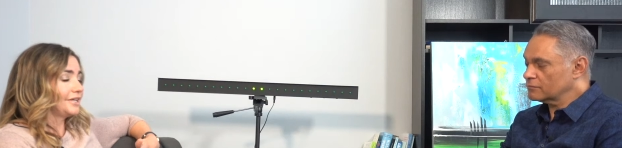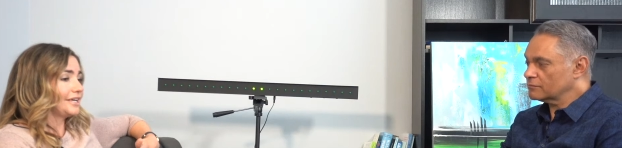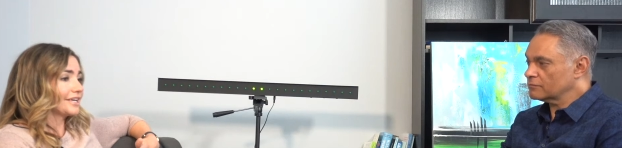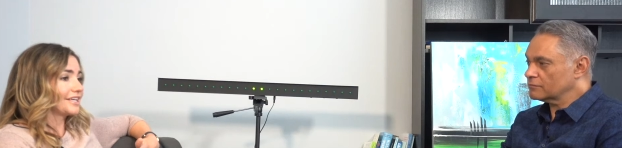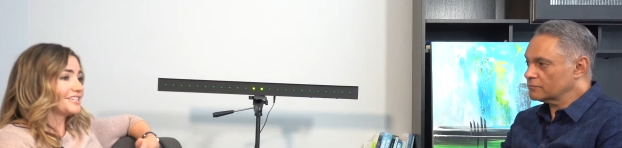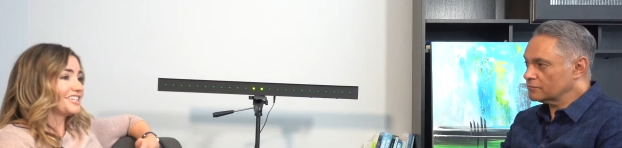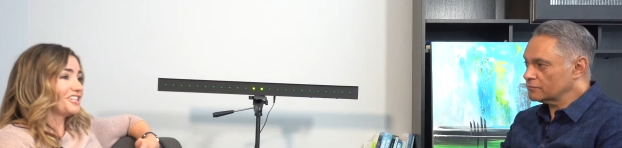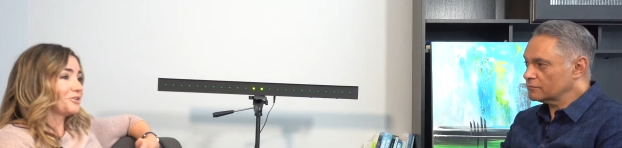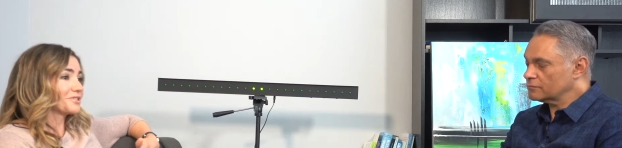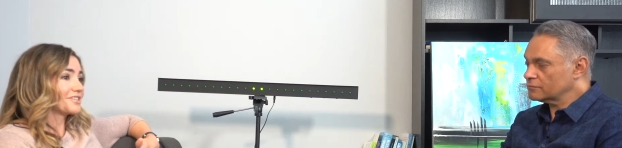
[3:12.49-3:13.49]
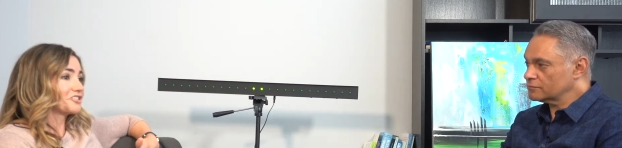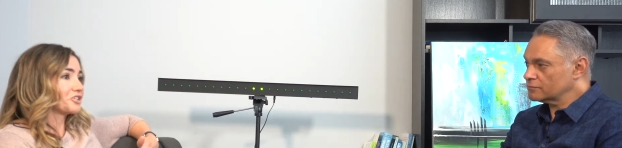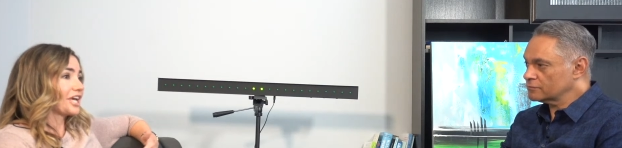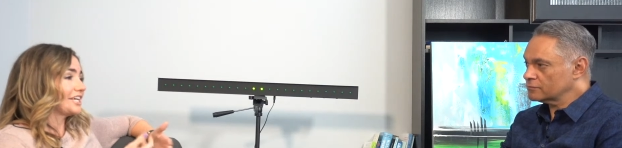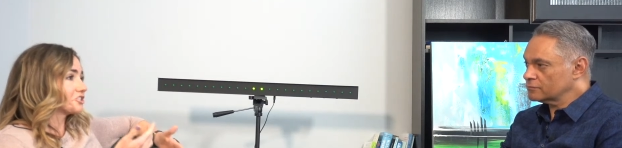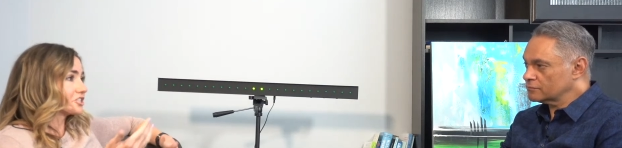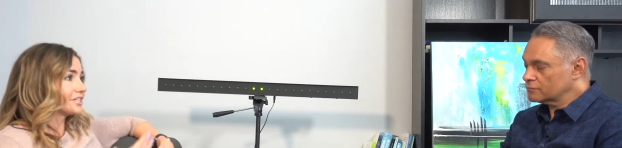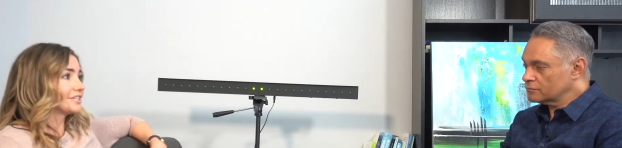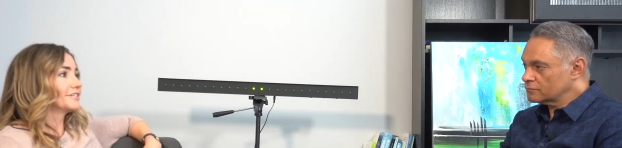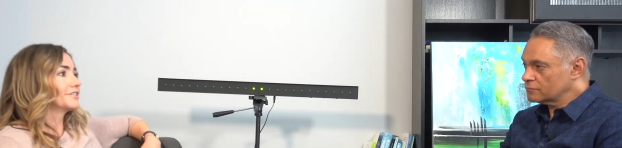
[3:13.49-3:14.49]
Speaker 1: and continuous
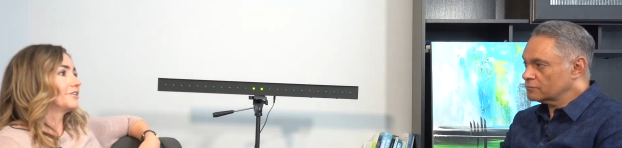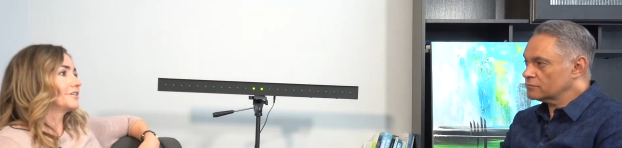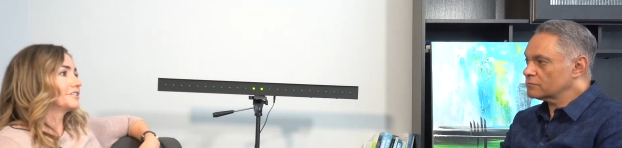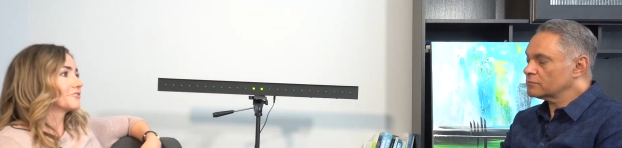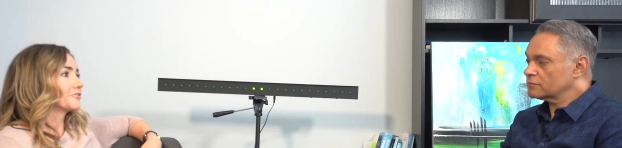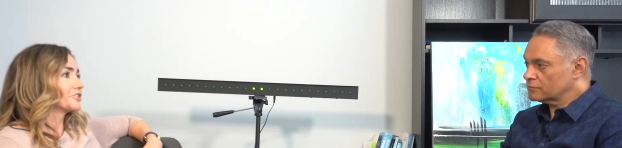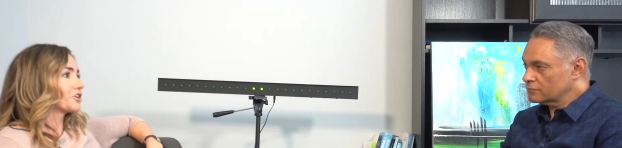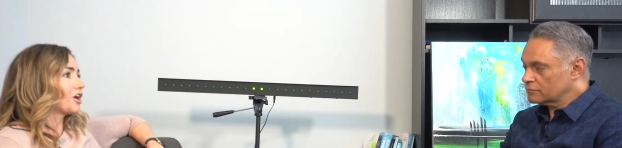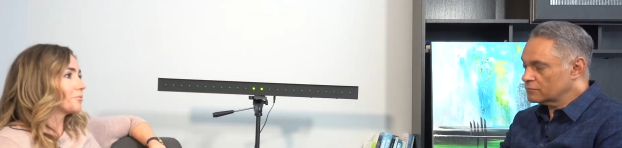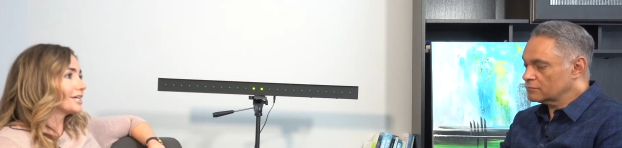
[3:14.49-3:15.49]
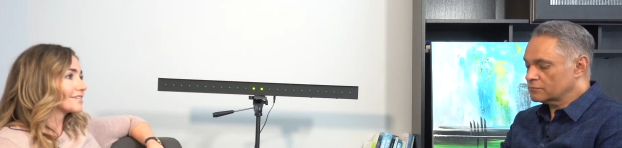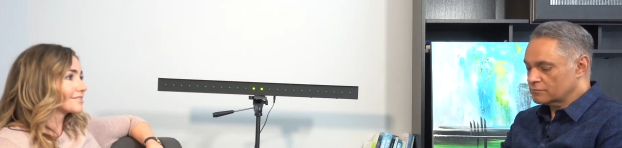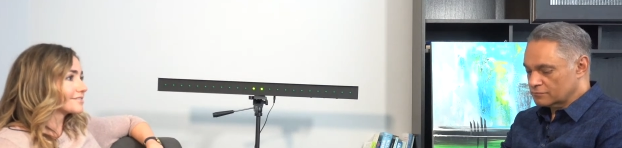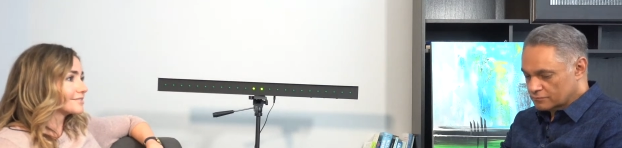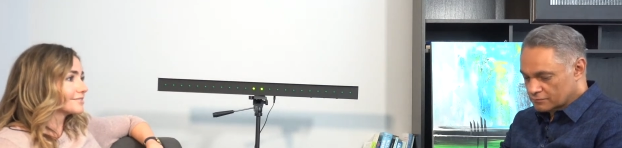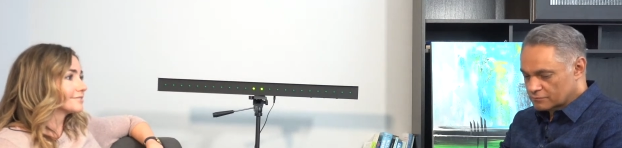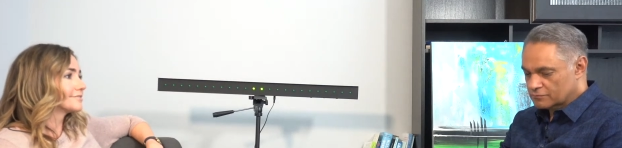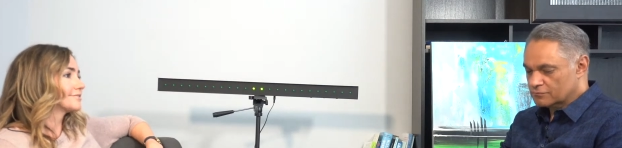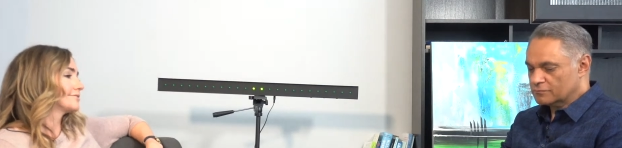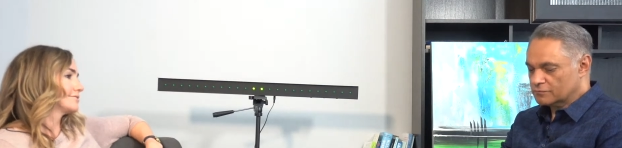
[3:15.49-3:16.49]
education on different topics.
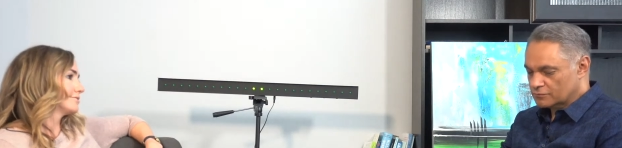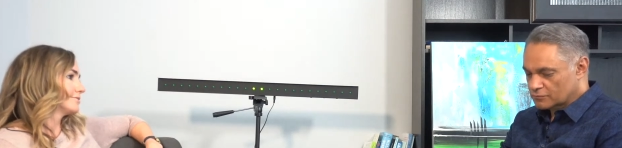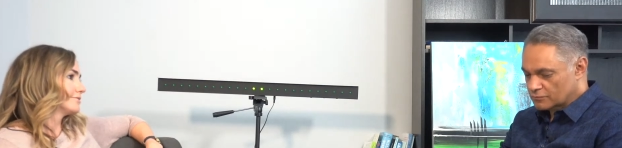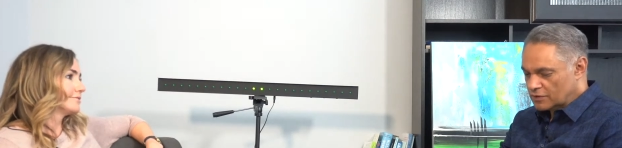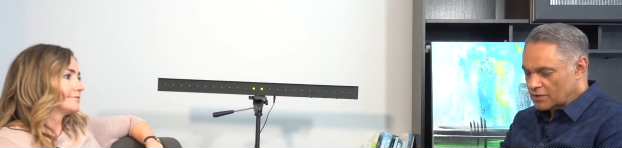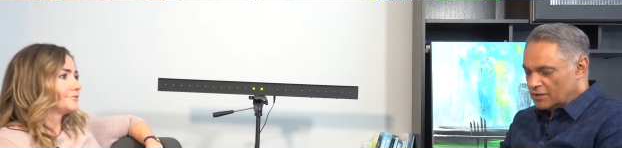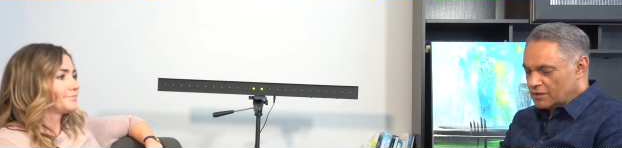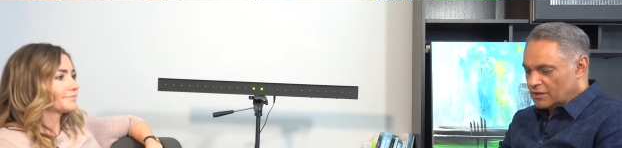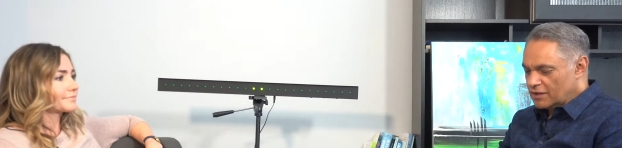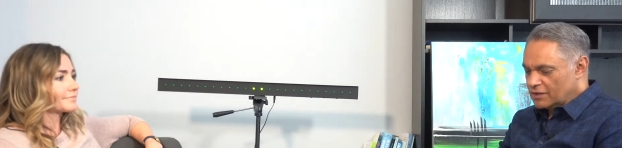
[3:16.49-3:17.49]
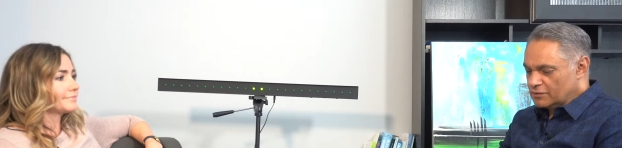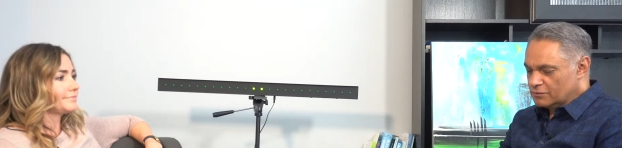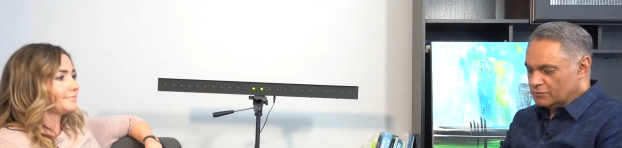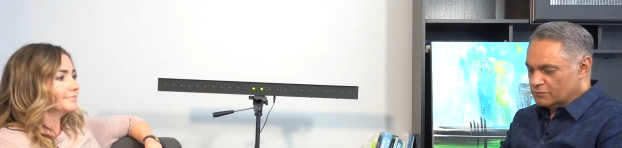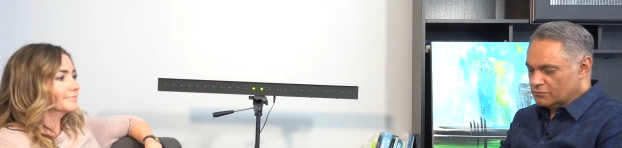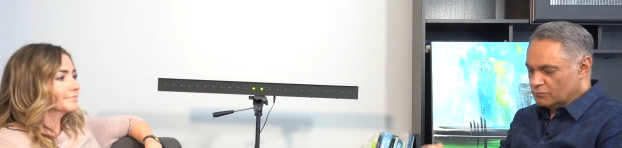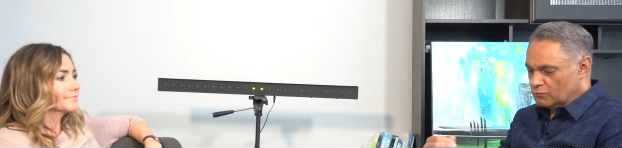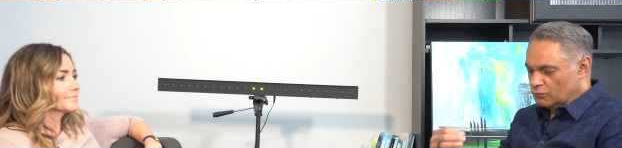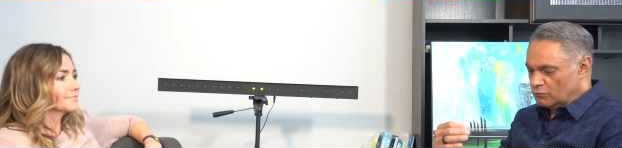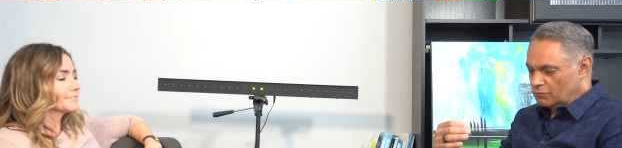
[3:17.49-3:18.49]
Speaker 2: And
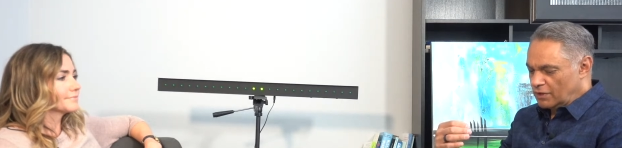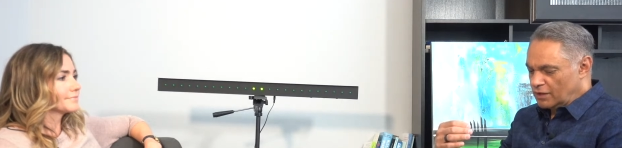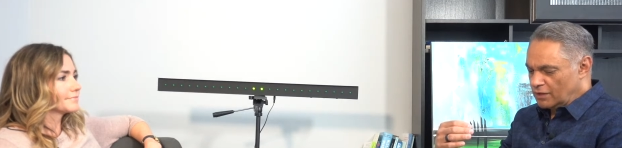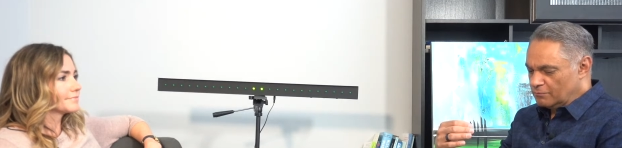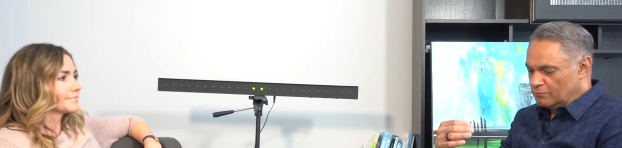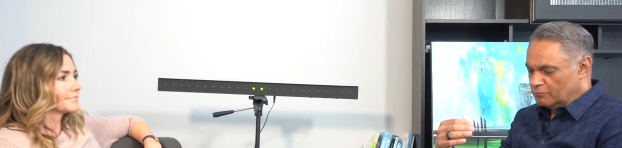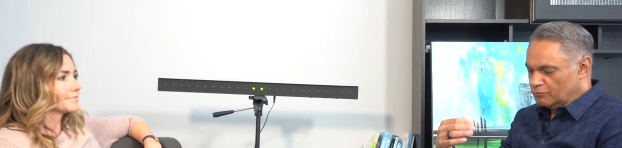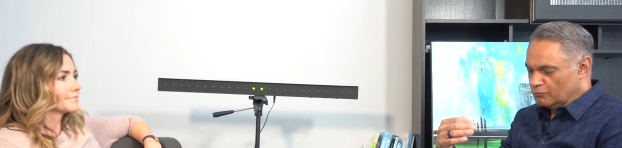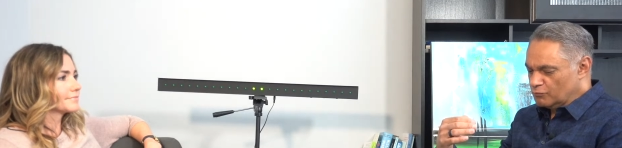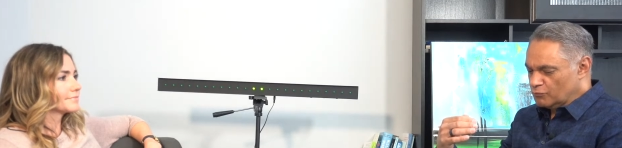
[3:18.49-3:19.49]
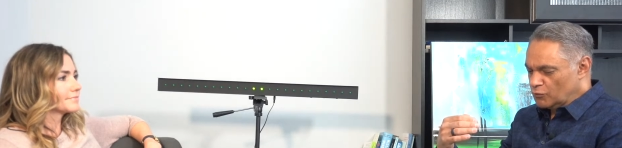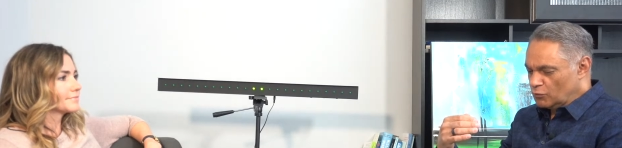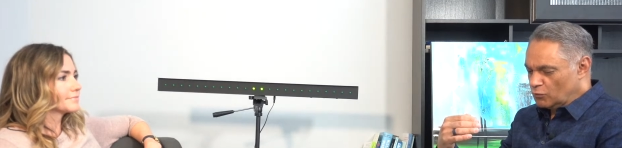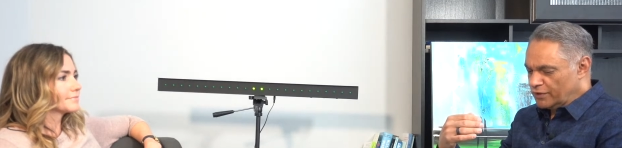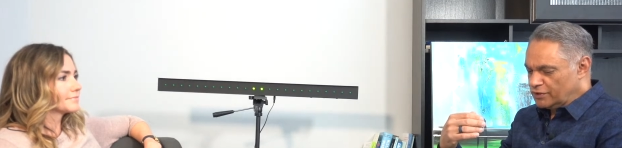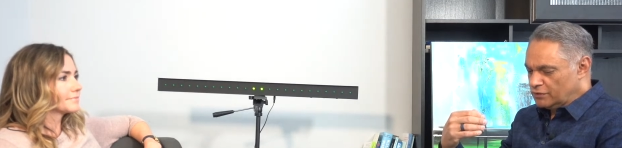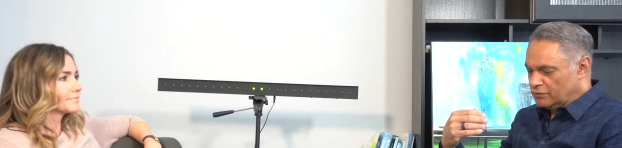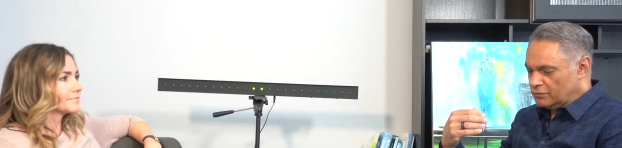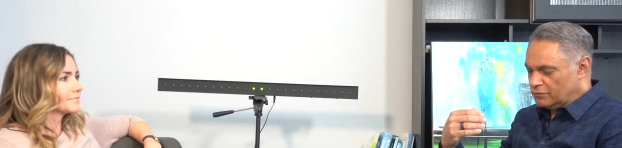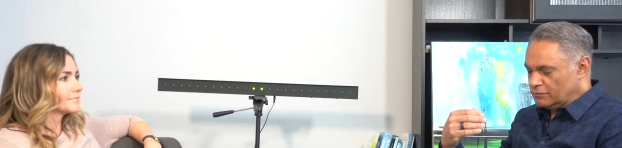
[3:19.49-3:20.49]
um, when
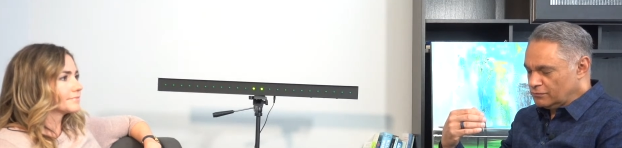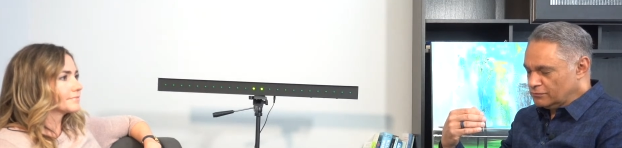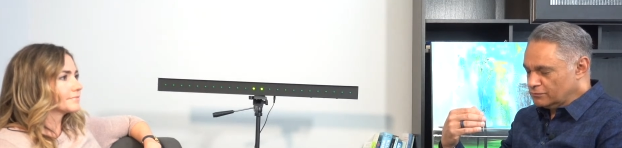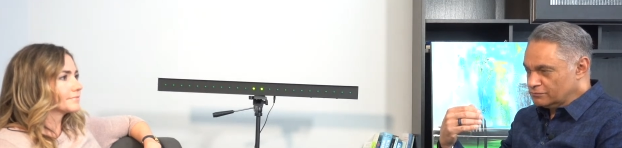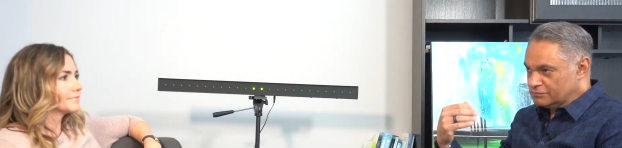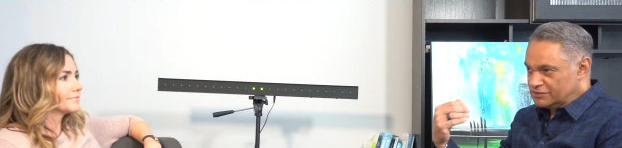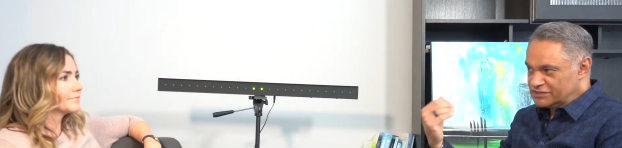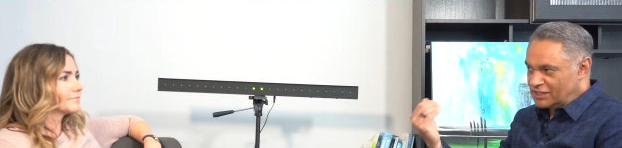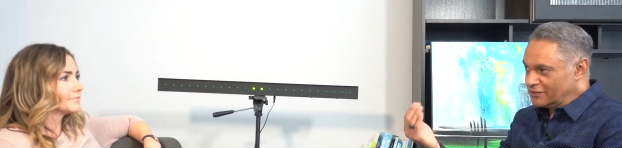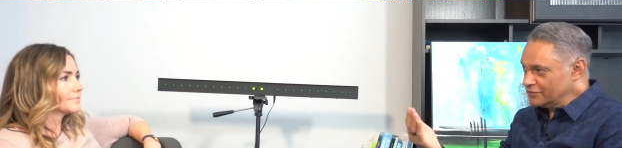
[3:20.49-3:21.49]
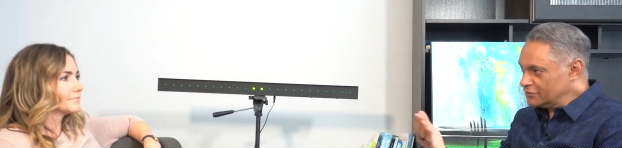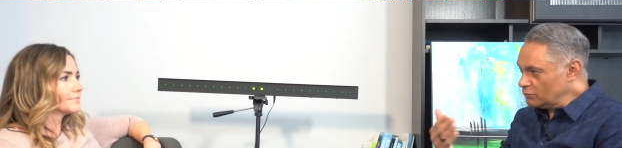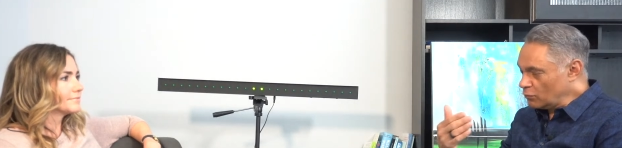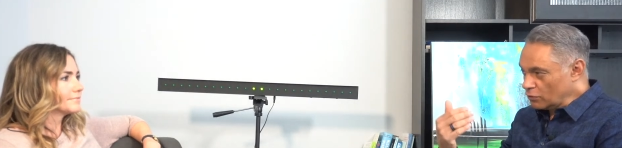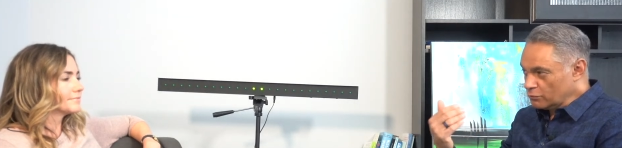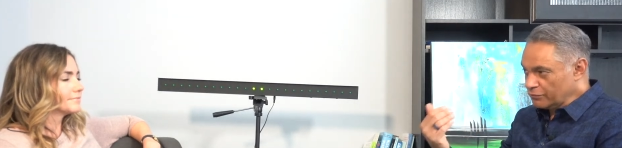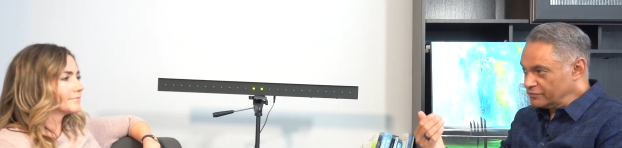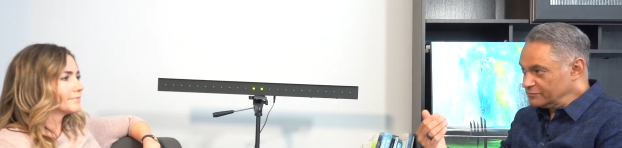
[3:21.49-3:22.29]
you decided to work with